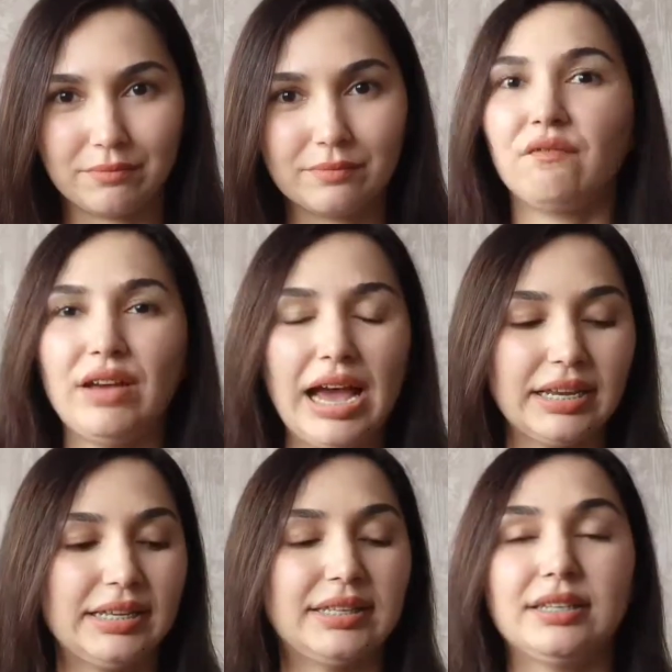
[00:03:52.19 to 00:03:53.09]

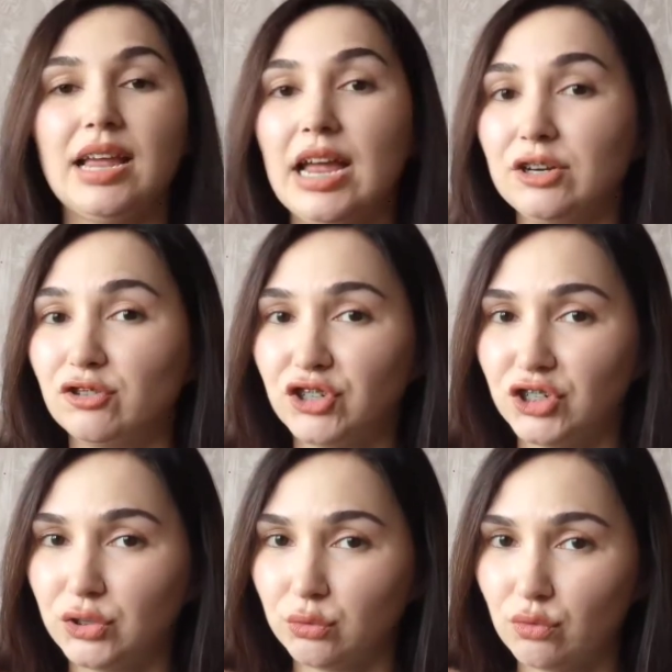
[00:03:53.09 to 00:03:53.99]
Fat is an energy
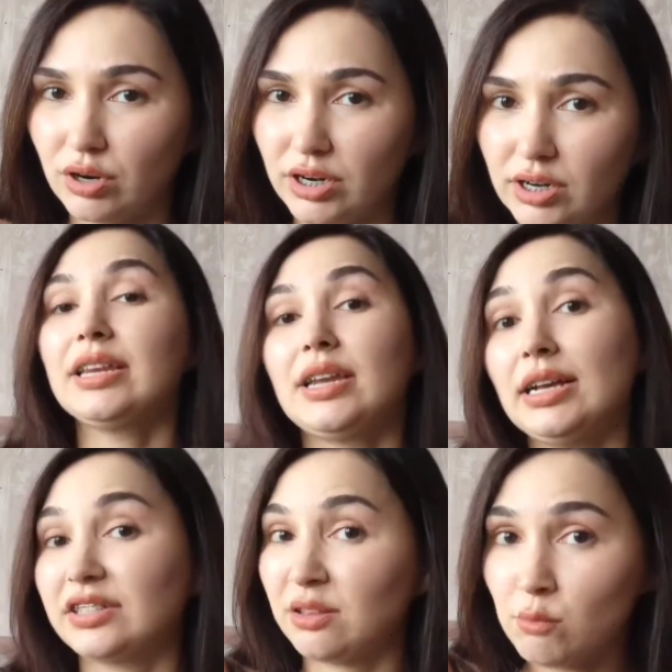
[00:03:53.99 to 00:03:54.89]
store. It
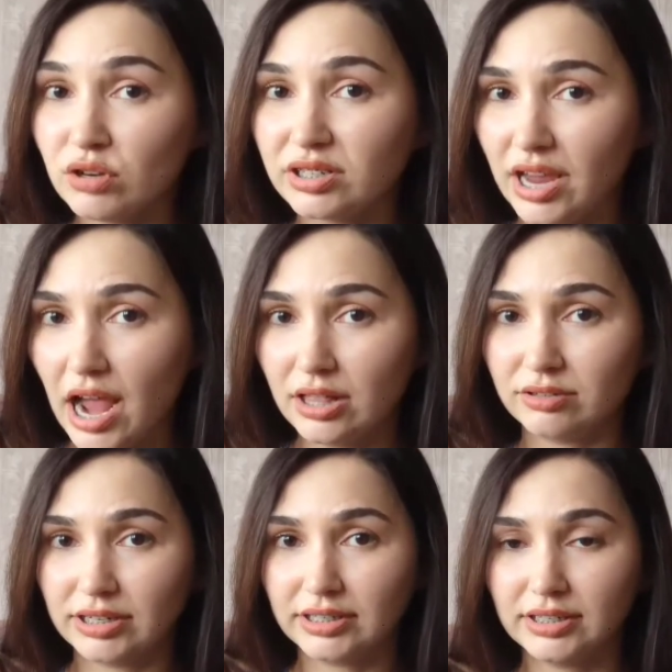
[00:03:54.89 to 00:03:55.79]
has the most
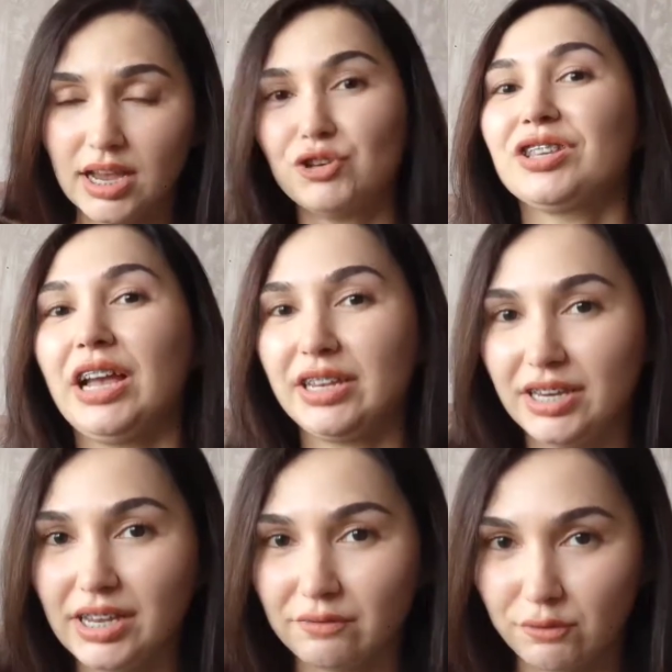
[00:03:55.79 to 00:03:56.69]
calories, which is
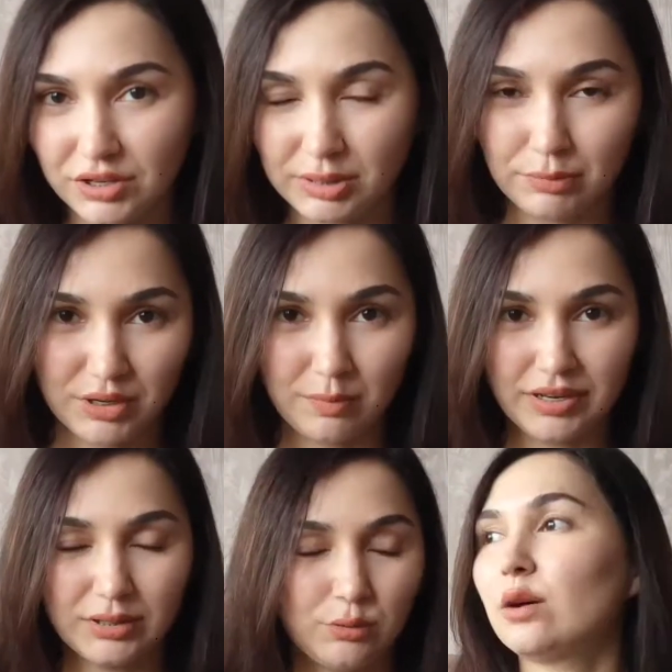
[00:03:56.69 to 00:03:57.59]
ideal for this
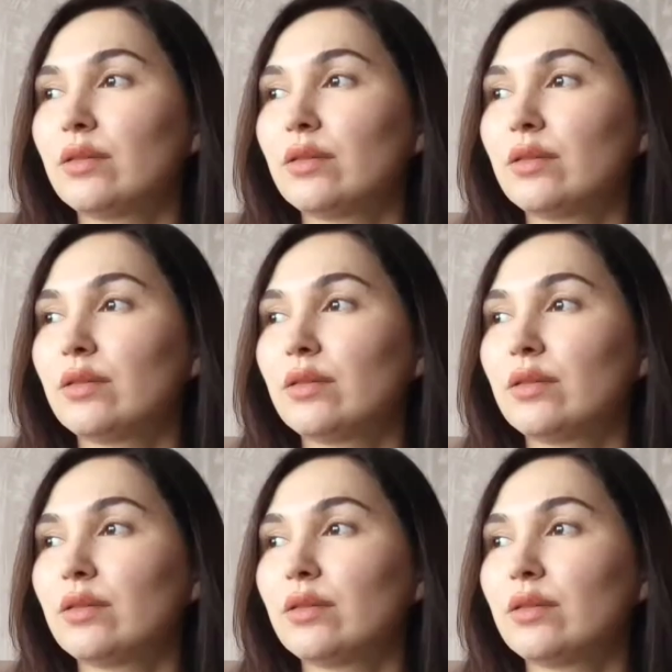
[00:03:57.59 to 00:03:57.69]
purpose.